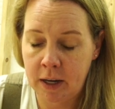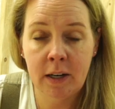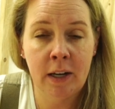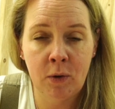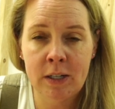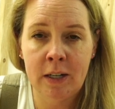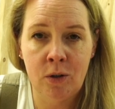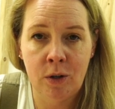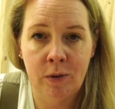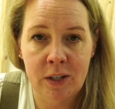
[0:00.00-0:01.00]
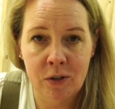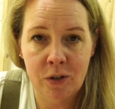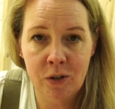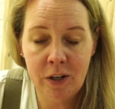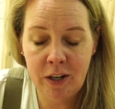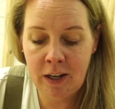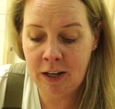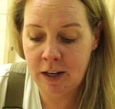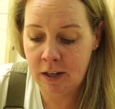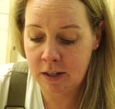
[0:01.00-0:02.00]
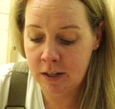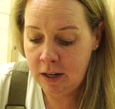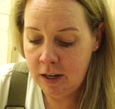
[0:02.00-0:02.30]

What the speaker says: I would say do your research. And